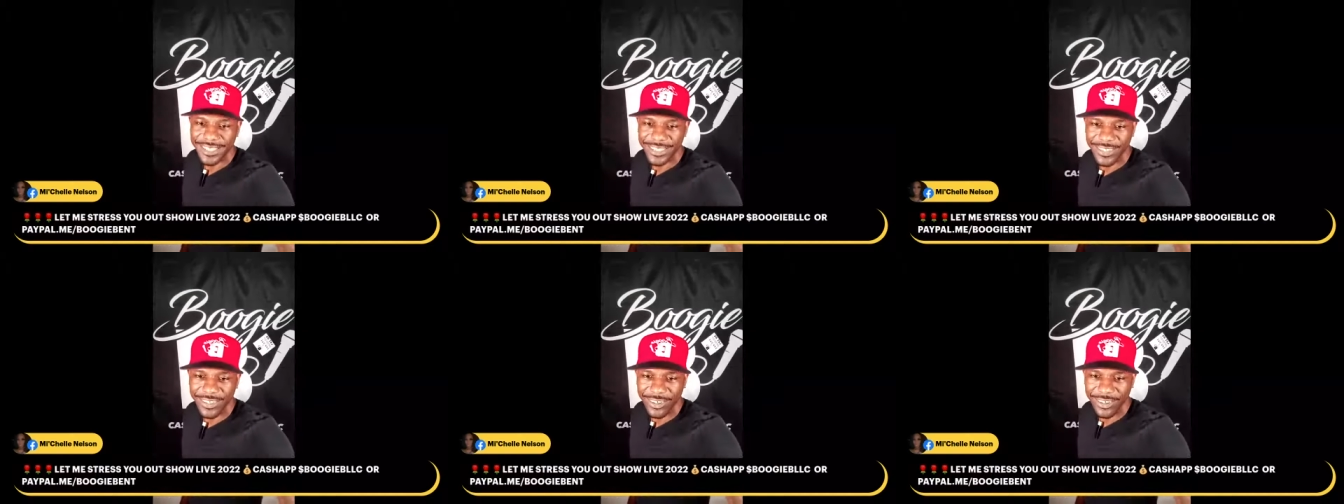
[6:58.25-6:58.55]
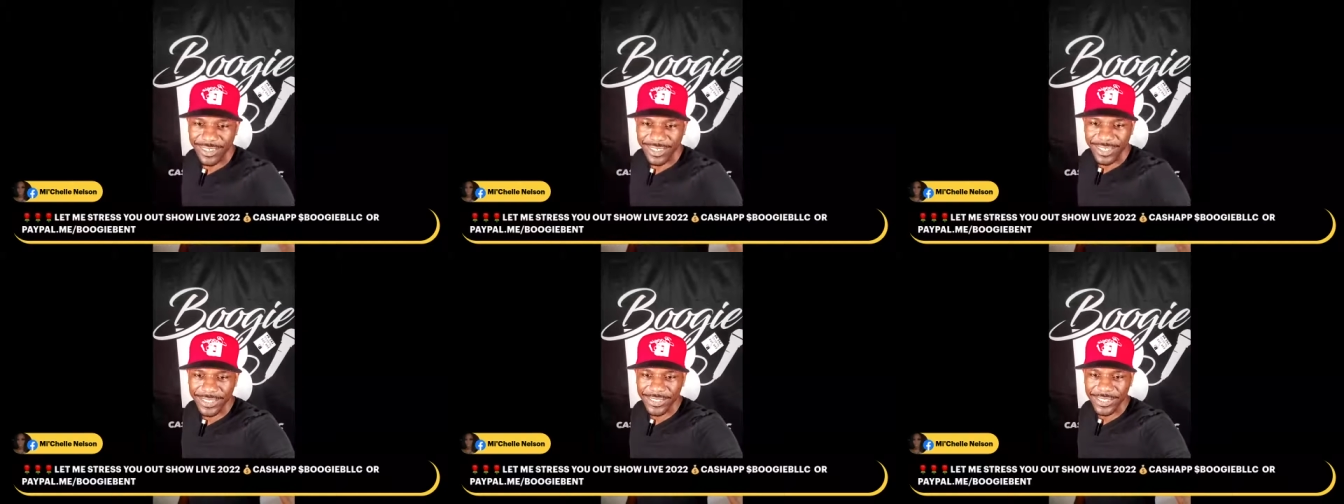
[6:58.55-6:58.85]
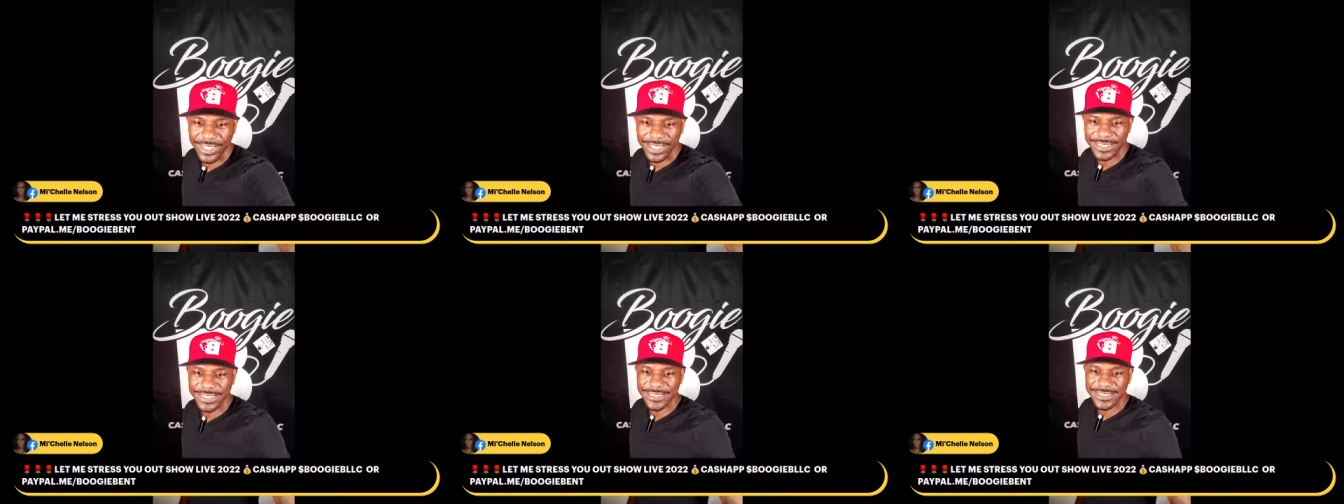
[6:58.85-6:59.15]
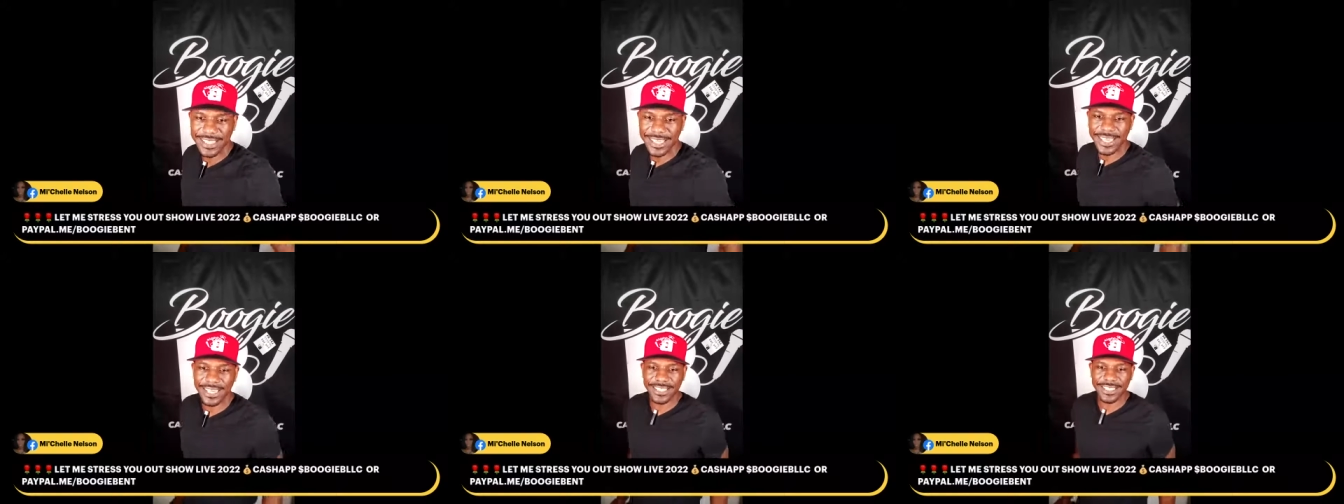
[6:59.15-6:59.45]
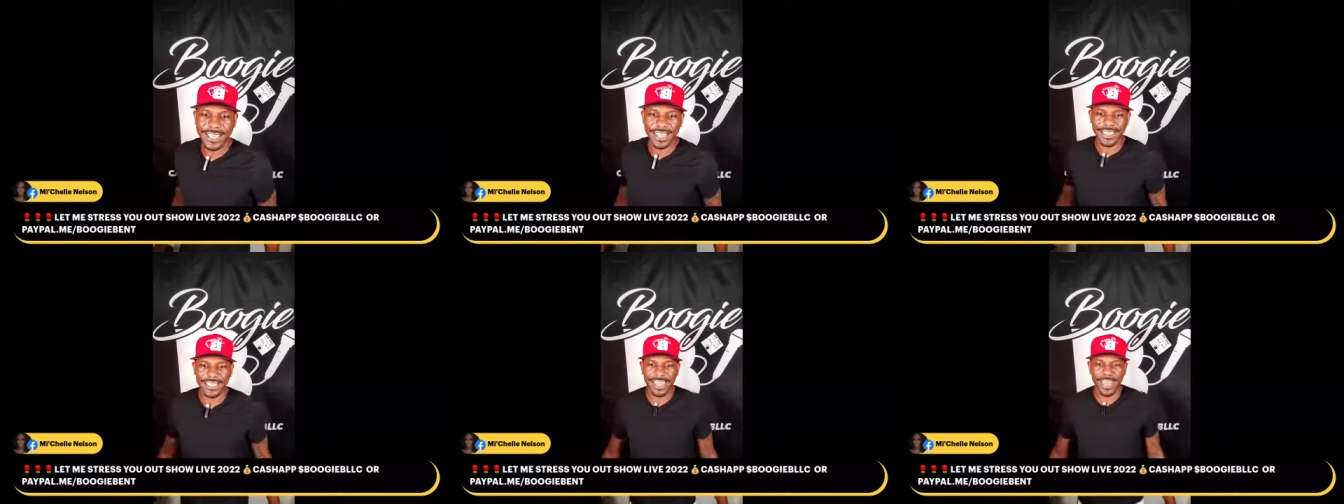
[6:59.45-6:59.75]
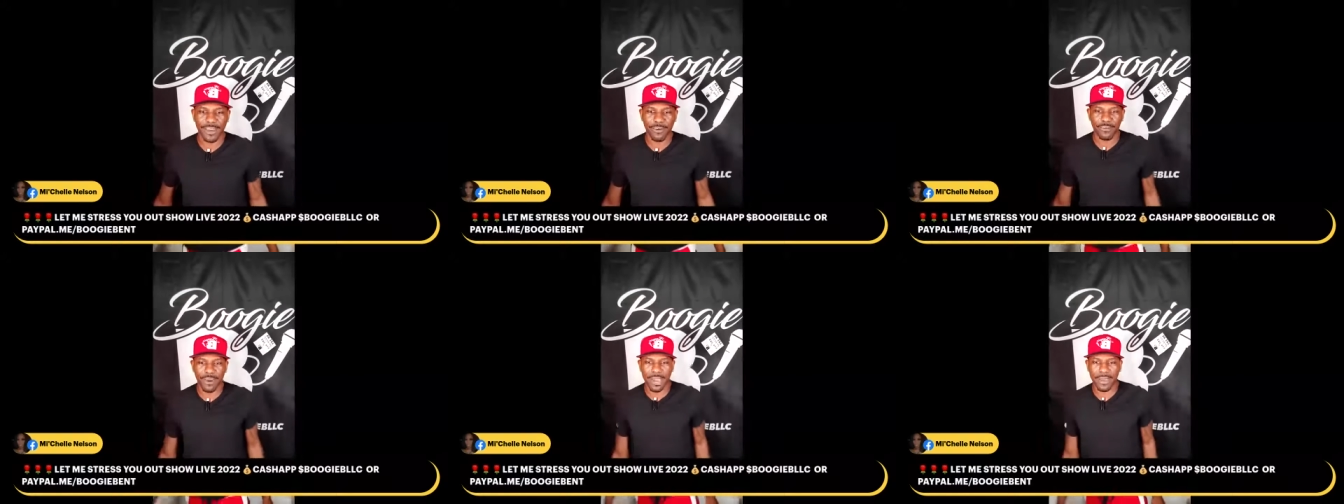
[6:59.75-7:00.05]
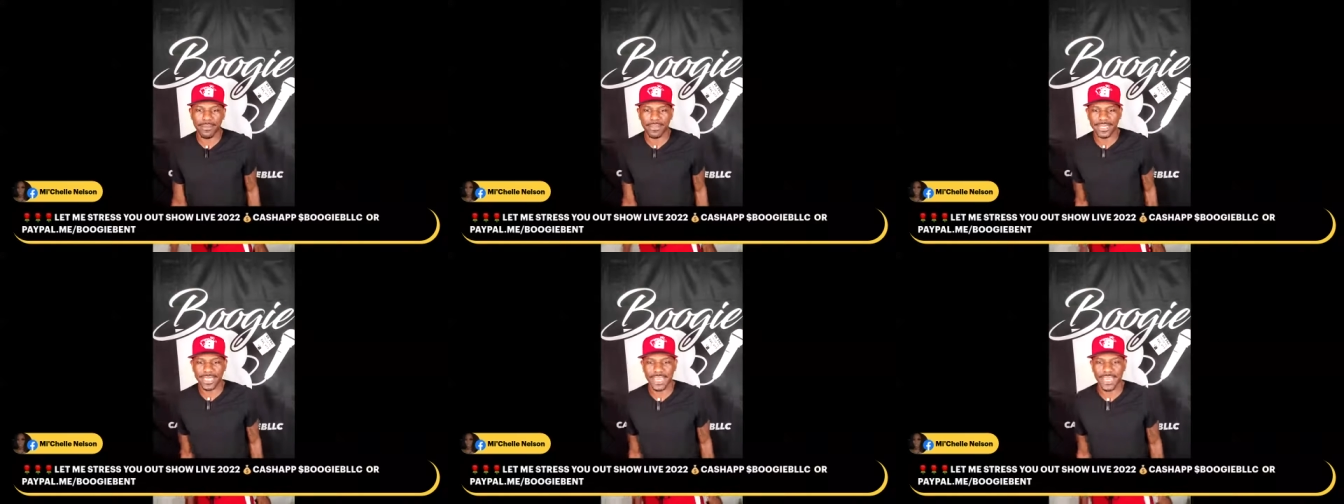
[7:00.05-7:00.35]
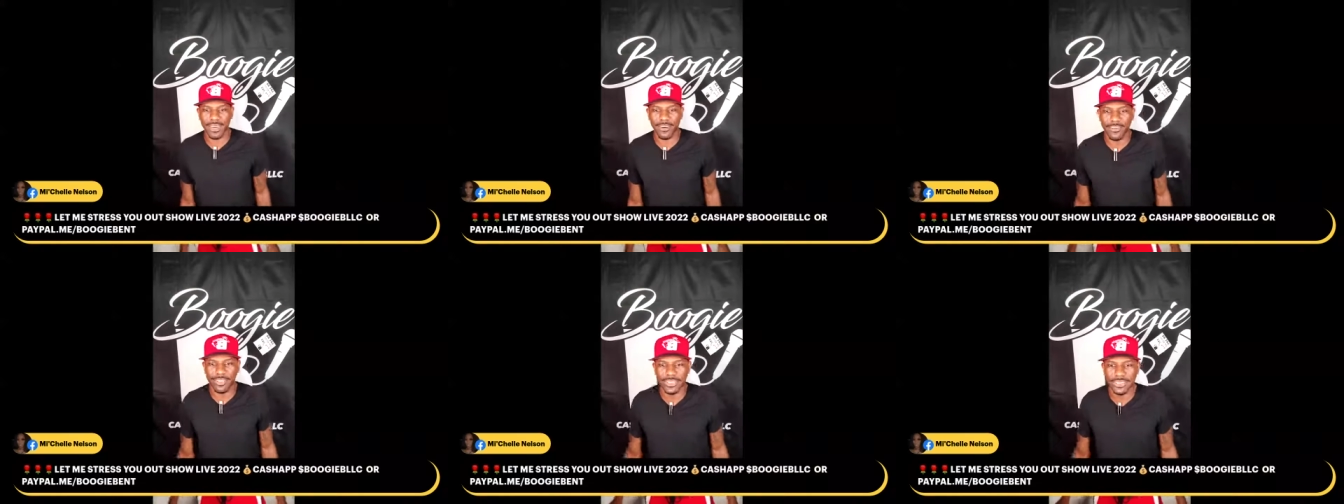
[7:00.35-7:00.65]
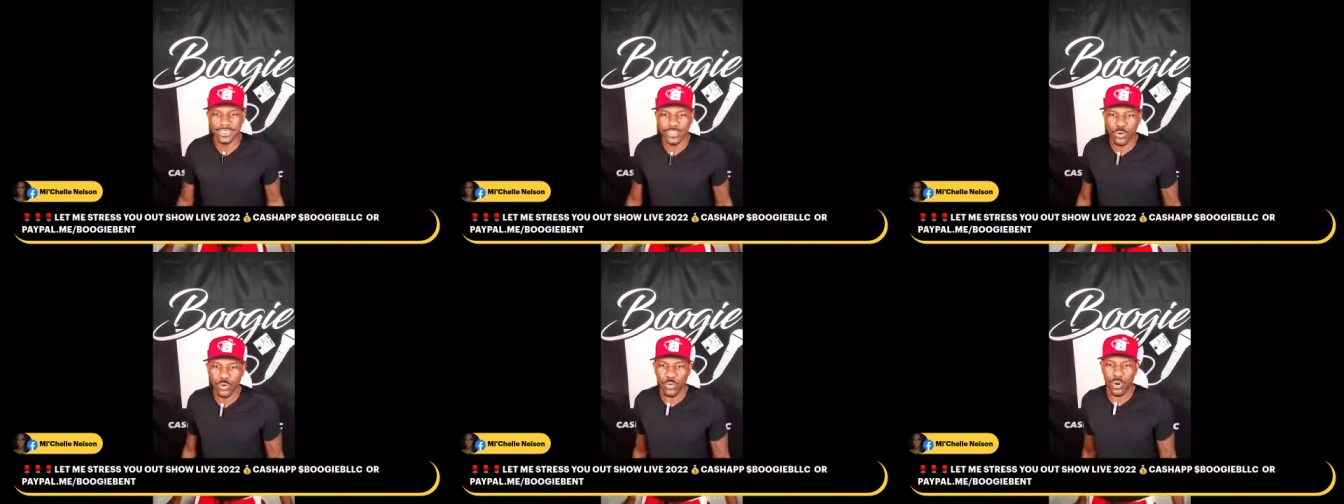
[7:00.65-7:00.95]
Girl, you got the same name like Robin Harris.